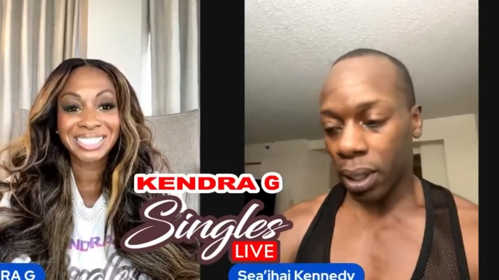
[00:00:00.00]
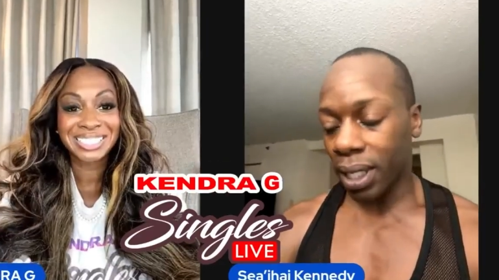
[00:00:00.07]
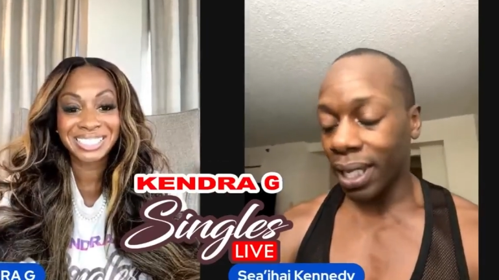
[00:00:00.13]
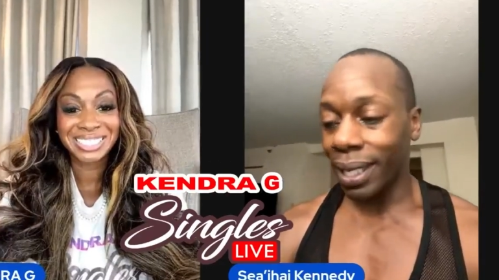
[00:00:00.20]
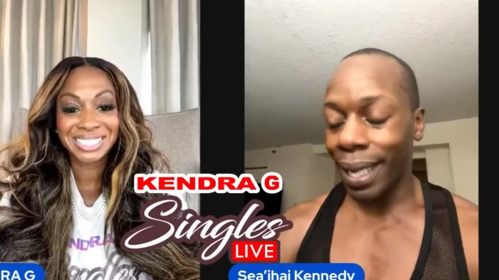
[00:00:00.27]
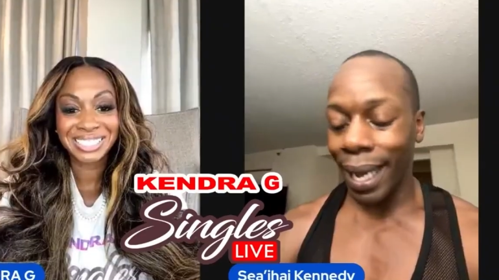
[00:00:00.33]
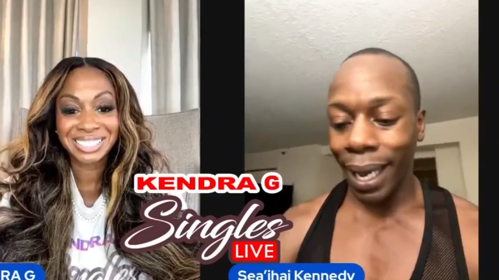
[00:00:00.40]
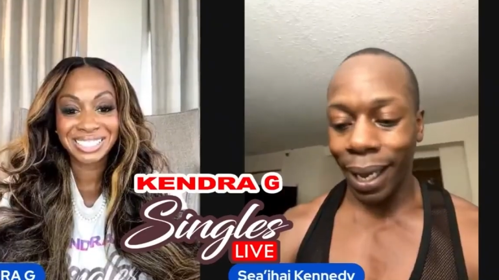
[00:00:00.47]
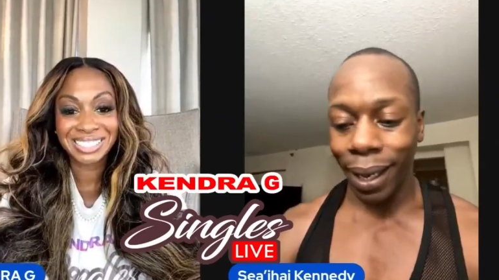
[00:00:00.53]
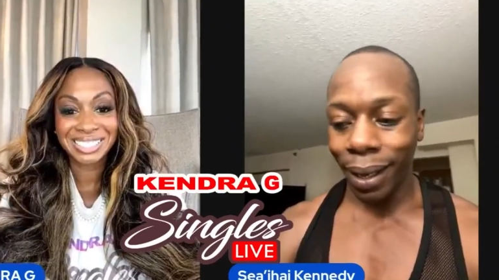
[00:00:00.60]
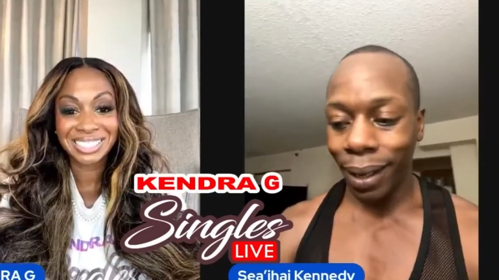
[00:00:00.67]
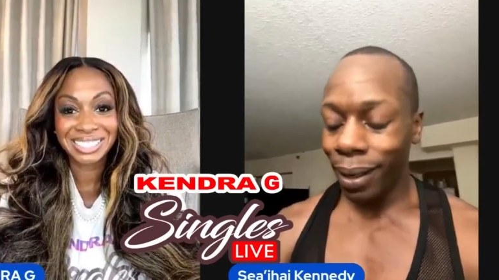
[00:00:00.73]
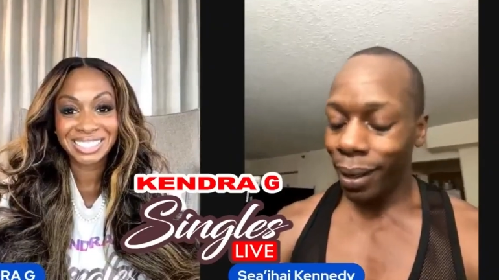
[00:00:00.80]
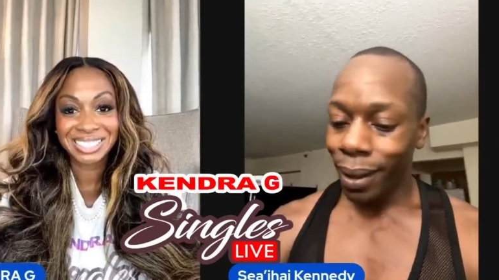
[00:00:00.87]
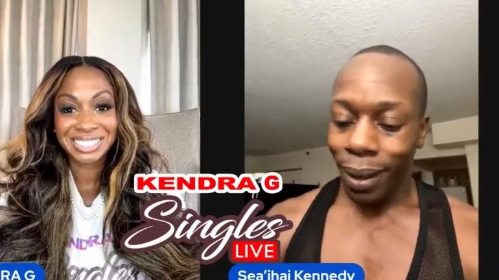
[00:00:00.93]

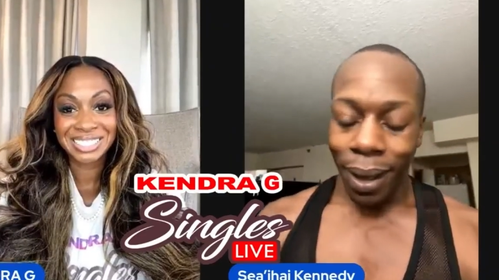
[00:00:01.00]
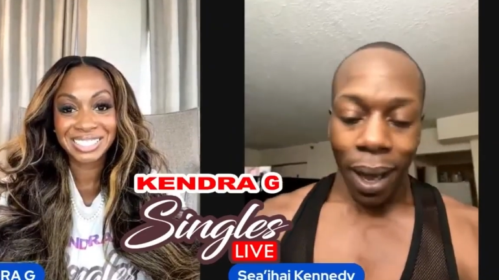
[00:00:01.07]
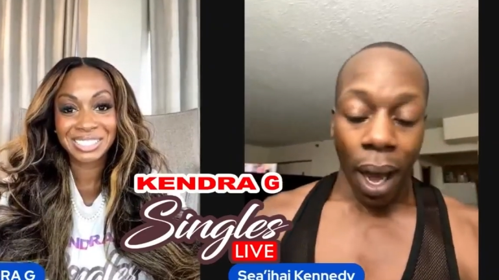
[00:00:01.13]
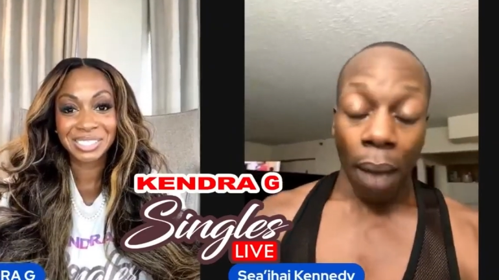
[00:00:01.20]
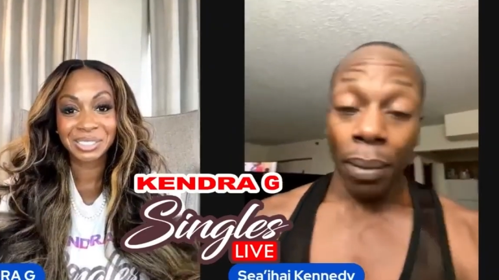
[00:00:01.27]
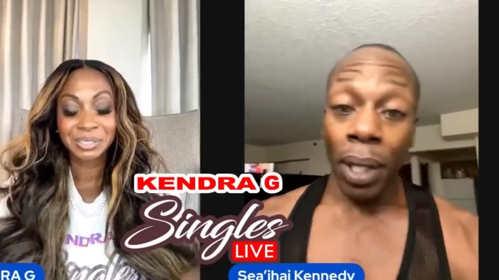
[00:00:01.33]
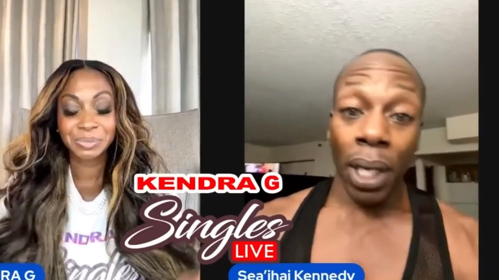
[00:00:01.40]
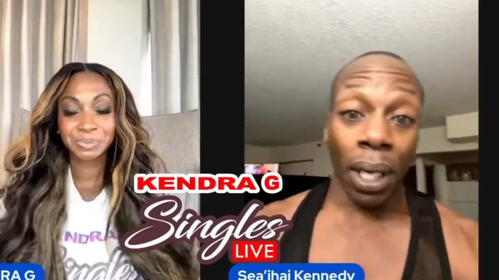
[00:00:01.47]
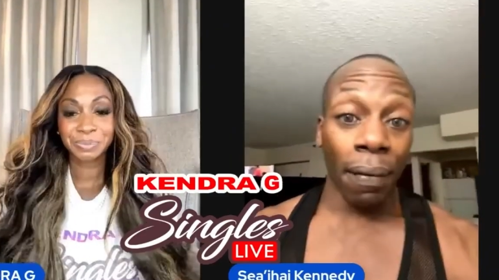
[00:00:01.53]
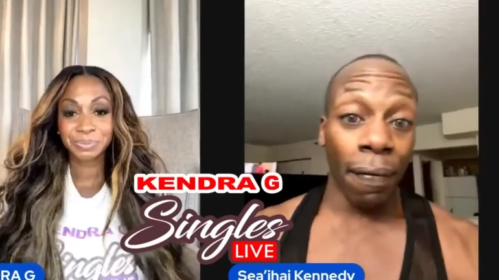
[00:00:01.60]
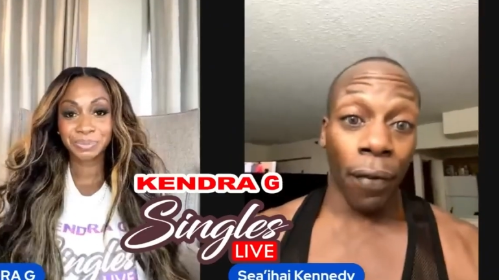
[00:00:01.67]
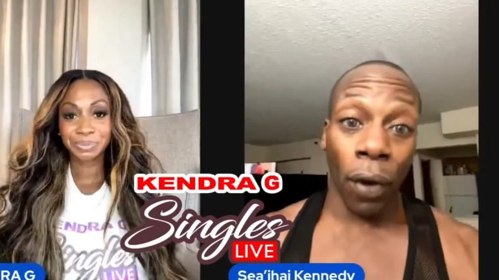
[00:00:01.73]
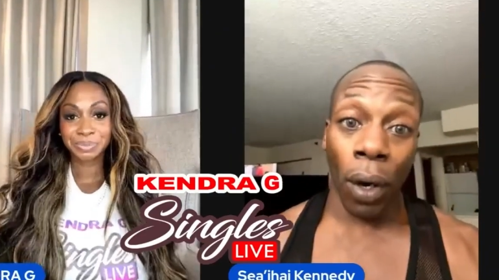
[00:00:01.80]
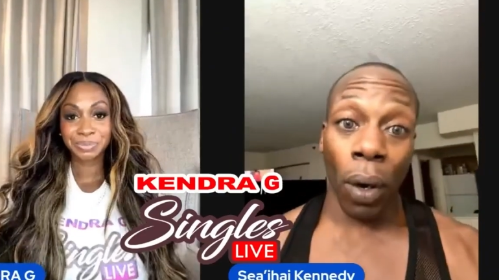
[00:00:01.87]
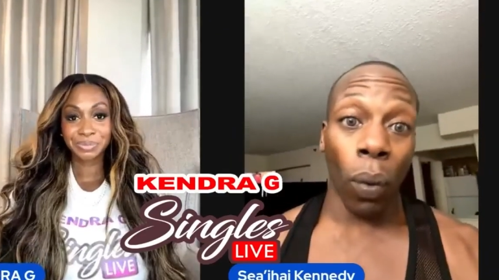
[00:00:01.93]
Speaker 1: Today, I'm looking
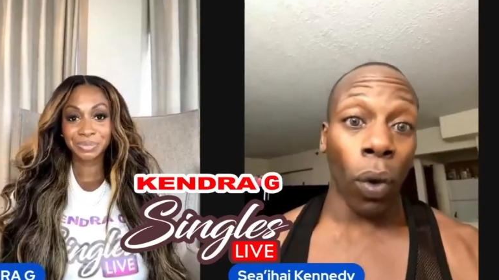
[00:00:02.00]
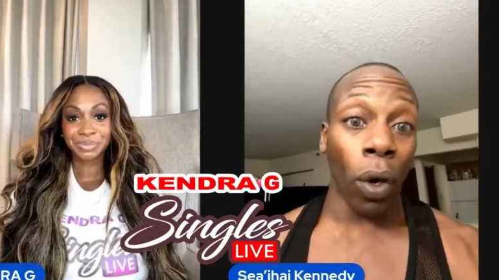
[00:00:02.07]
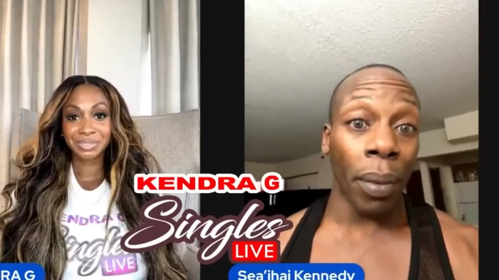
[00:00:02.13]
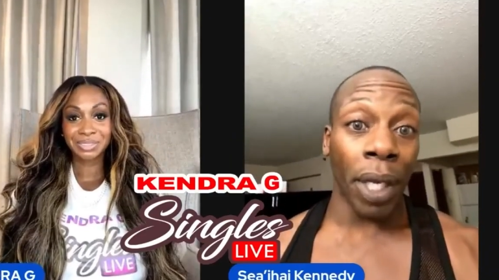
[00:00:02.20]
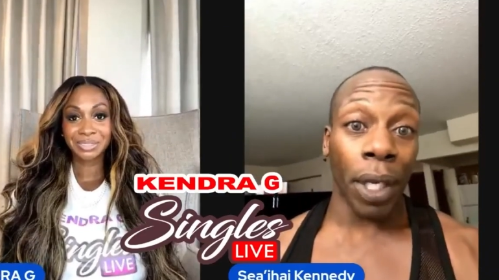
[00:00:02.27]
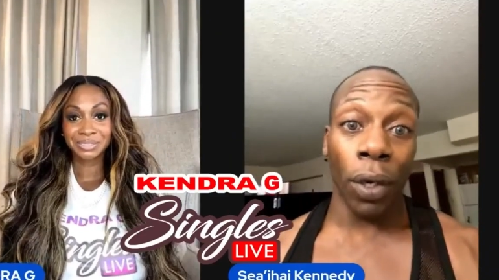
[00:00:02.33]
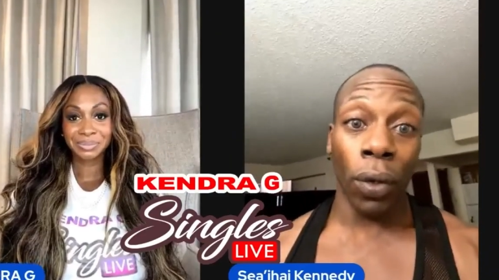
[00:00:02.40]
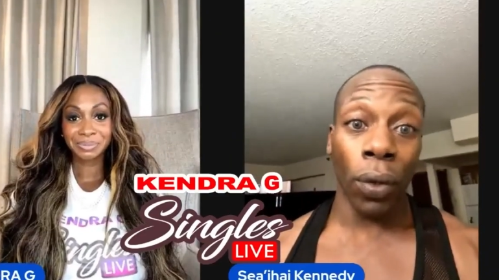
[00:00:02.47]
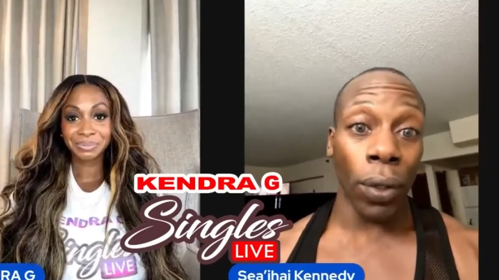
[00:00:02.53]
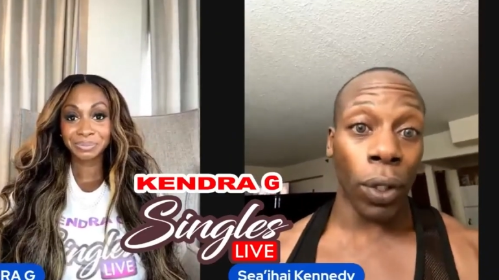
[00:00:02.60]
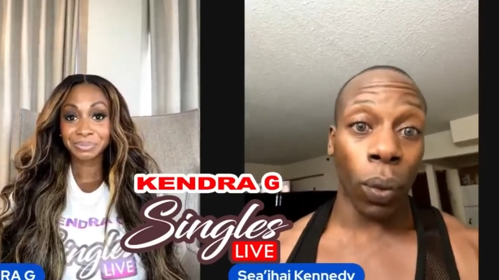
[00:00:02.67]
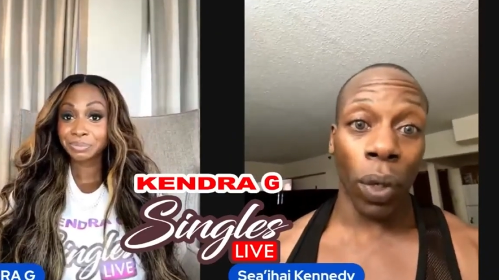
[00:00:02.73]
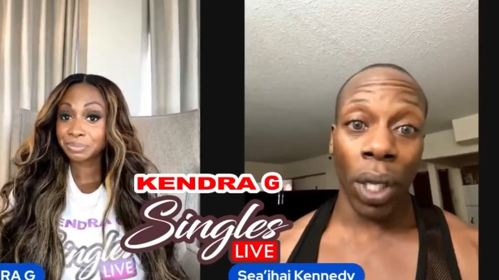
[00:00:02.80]
for a woman who's